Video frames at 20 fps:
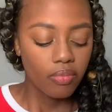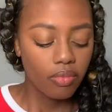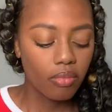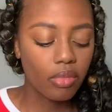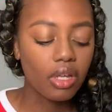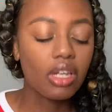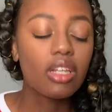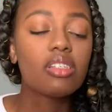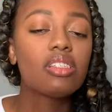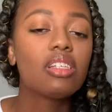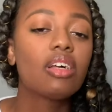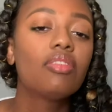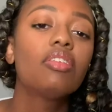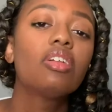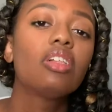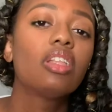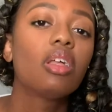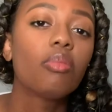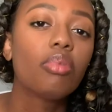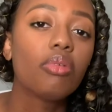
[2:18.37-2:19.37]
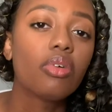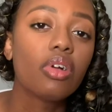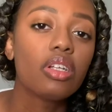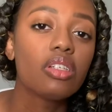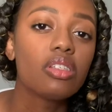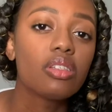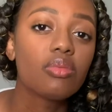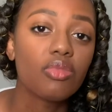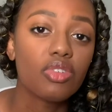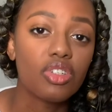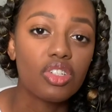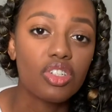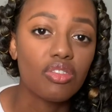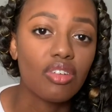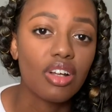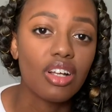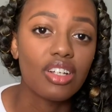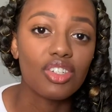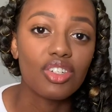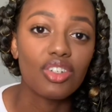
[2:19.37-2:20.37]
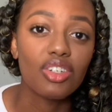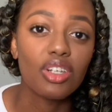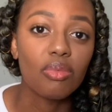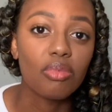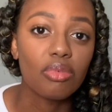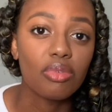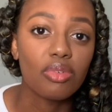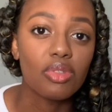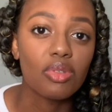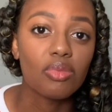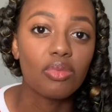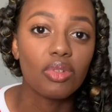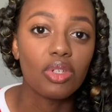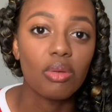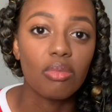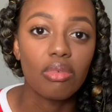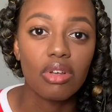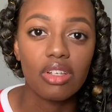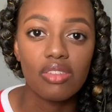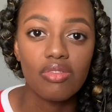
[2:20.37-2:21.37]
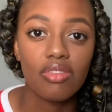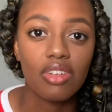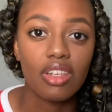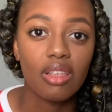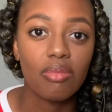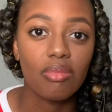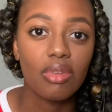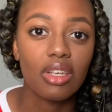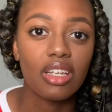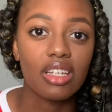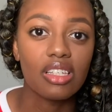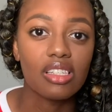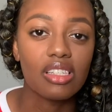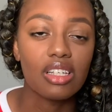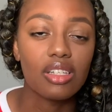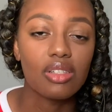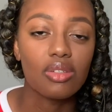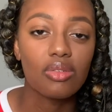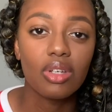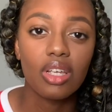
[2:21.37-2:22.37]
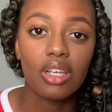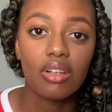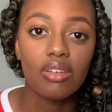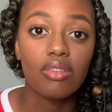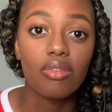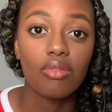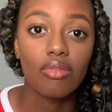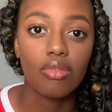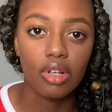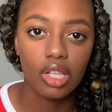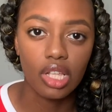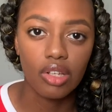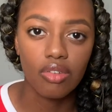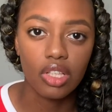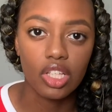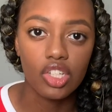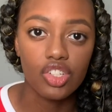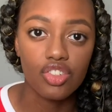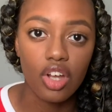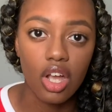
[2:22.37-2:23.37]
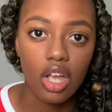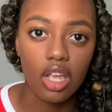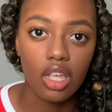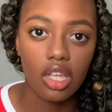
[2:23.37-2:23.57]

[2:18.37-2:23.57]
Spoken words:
but it's definitely important to moisturize your nipples when you're breastfeeding because they do get really, really dry.